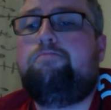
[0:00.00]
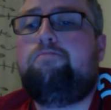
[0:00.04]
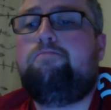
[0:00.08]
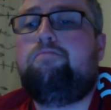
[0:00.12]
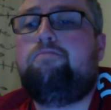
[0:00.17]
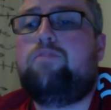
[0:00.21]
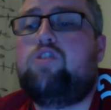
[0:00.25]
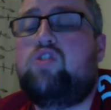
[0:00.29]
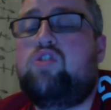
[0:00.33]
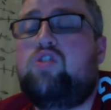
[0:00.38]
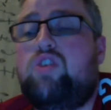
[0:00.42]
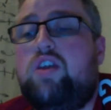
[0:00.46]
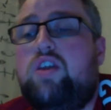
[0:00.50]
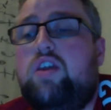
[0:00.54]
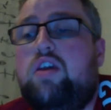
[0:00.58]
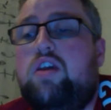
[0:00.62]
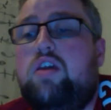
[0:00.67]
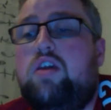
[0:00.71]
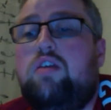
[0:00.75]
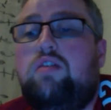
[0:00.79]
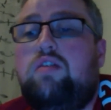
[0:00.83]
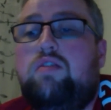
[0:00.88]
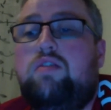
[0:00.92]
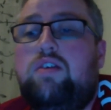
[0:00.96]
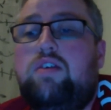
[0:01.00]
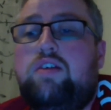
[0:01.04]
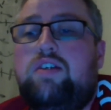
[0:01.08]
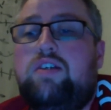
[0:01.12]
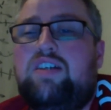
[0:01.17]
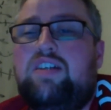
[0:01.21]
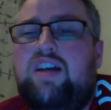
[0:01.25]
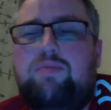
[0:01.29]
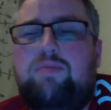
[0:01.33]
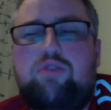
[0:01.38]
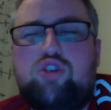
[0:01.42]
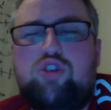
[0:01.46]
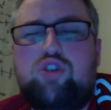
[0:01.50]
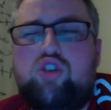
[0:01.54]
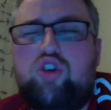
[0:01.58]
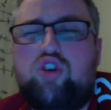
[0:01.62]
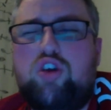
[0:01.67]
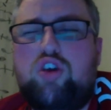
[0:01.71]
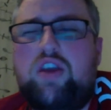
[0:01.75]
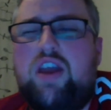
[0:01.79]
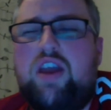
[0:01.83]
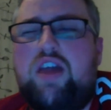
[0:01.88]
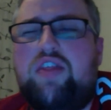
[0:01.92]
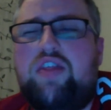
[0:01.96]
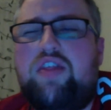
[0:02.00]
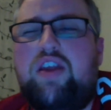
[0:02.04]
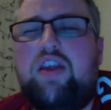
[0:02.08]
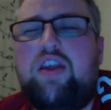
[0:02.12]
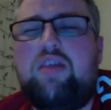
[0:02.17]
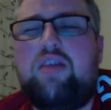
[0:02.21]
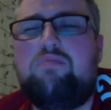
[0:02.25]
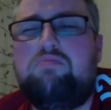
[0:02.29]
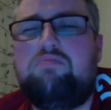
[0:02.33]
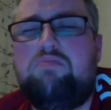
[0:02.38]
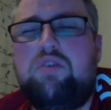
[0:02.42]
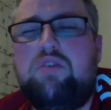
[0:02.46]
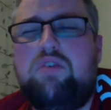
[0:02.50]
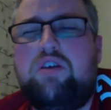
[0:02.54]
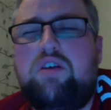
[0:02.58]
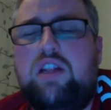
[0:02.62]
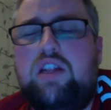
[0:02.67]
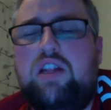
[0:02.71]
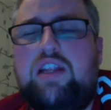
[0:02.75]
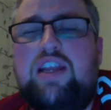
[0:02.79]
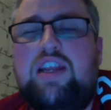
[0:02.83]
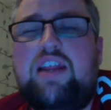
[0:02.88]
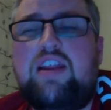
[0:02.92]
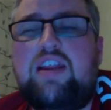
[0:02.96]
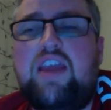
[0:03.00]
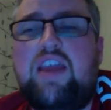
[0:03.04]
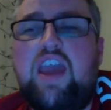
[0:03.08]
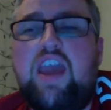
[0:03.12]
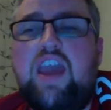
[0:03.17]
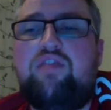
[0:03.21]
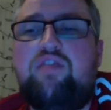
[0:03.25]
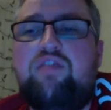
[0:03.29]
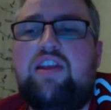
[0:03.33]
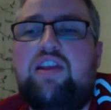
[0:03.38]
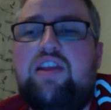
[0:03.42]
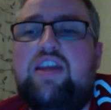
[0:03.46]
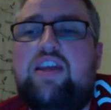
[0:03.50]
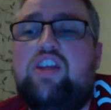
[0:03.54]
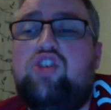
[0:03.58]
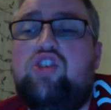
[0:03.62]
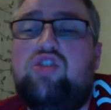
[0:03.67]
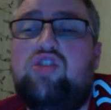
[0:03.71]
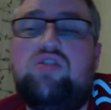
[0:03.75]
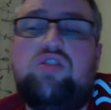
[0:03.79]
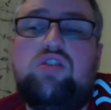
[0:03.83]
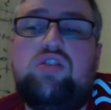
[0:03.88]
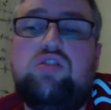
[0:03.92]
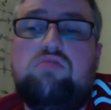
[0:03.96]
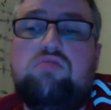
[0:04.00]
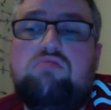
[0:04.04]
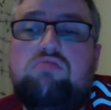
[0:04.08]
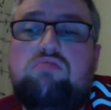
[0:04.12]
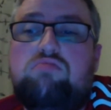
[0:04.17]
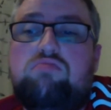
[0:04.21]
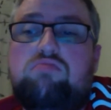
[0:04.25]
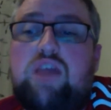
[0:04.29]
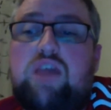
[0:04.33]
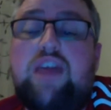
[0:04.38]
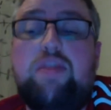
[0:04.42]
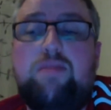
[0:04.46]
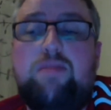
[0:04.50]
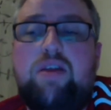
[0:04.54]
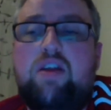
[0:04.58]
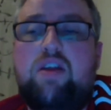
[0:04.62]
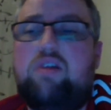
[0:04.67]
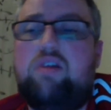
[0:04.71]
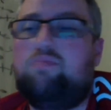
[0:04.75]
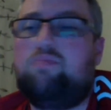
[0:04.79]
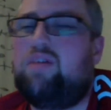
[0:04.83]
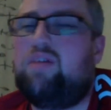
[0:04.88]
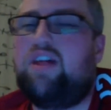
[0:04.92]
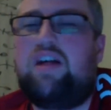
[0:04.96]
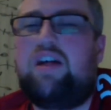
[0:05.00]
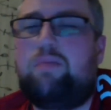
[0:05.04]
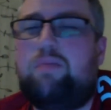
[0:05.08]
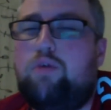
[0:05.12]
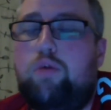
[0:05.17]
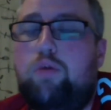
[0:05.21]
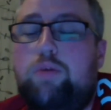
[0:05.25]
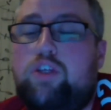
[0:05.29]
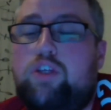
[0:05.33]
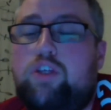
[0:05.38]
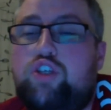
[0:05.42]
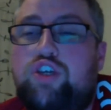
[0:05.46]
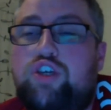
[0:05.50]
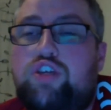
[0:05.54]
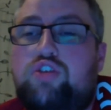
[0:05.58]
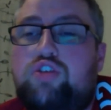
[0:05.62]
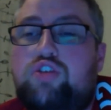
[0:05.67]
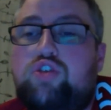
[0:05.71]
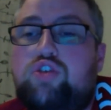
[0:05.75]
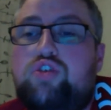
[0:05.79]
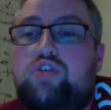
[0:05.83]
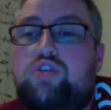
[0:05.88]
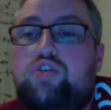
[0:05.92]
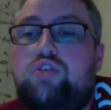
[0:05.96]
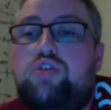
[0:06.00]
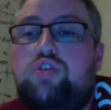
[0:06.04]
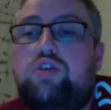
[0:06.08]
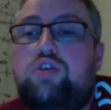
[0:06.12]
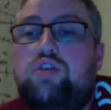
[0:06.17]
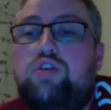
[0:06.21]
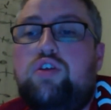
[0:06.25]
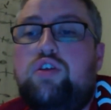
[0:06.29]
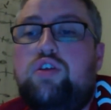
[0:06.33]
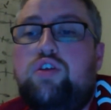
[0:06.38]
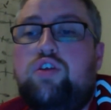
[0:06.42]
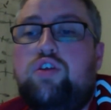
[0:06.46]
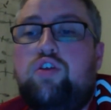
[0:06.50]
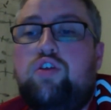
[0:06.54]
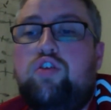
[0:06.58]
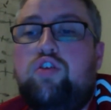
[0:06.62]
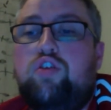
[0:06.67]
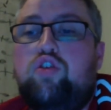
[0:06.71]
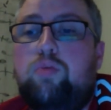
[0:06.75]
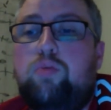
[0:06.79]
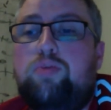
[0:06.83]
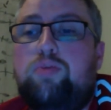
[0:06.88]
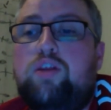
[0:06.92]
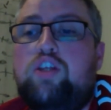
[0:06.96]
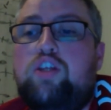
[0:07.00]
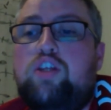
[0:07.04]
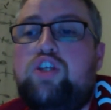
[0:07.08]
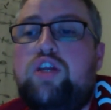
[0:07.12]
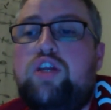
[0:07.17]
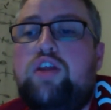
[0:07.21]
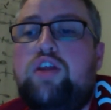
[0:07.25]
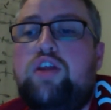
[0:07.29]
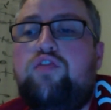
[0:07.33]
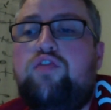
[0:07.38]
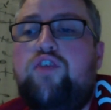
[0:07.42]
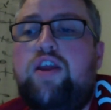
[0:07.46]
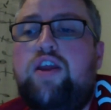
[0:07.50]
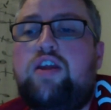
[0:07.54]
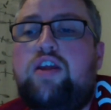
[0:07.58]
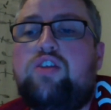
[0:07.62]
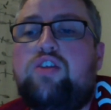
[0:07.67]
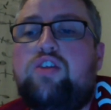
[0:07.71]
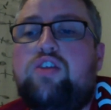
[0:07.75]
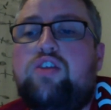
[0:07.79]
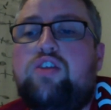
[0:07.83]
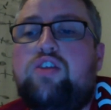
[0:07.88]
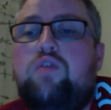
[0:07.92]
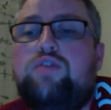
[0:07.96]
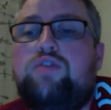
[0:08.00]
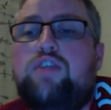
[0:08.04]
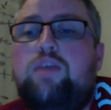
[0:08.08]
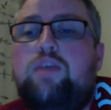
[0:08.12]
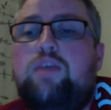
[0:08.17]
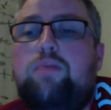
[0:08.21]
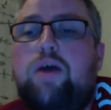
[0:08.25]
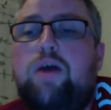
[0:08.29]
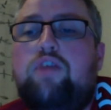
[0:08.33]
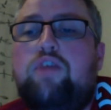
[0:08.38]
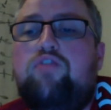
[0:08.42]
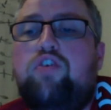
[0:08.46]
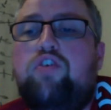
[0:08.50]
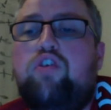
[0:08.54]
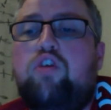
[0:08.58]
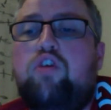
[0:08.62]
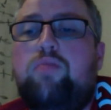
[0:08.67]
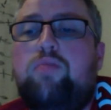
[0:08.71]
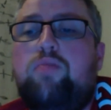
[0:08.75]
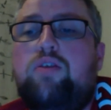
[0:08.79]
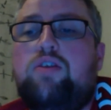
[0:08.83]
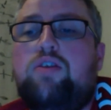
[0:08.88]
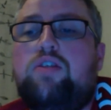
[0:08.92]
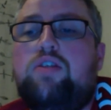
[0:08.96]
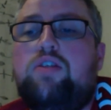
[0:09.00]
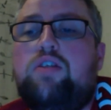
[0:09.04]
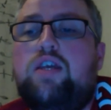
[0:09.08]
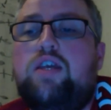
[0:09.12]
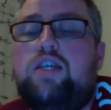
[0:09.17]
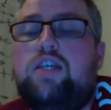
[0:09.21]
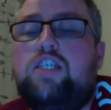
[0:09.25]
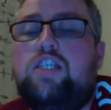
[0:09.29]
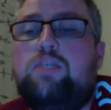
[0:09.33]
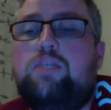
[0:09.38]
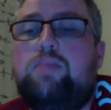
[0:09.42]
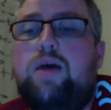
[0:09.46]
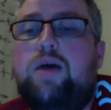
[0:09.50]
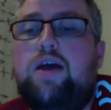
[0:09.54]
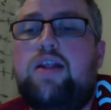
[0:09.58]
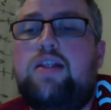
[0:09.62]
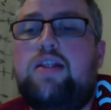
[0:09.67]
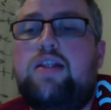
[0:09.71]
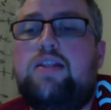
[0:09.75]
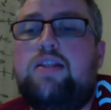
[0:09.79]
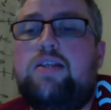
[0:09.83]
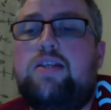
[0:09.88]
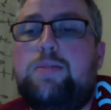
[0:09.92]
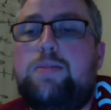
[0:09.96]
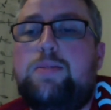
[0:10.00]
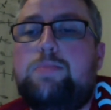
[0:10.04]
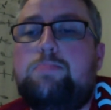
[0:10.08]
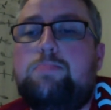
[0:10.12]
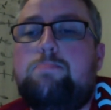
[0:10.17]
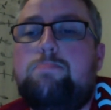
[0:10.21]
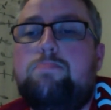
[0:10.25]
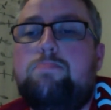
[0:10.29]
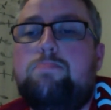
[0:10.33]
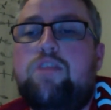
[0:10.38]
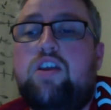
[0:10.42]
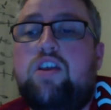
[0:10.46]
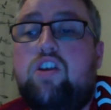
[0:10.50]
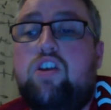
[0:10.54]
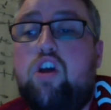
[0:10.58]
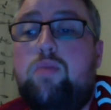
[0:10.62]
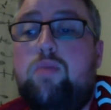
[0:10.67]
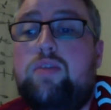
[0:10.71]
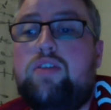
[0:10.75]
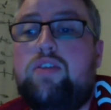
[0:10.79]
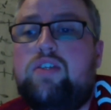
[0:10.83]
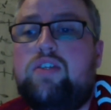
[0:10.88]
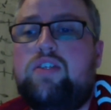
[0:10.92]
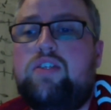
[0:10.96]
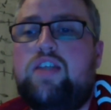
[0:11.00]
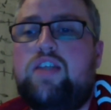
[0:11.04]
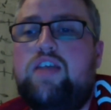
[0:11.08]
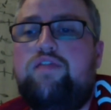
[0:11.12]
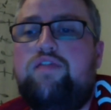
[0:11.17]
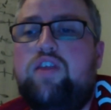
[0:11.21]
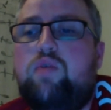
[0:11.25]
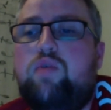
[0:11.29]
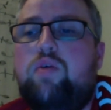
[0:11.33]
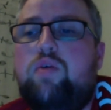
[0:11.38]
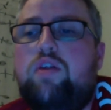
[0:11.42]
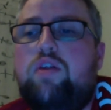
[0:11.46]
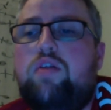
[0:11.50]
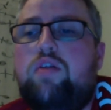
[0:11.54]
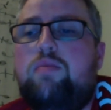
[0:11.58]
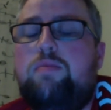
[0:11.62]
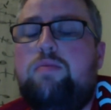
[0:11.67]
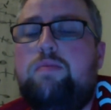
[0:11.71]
So yeah, I'm not sure yet. I think I'm leaning Kevin Lee just at the minute, but that'll probably change. Top 3 chinniest fighters: Arlovsky, Patrick Cummins, expand. Cummins is definitely one of them.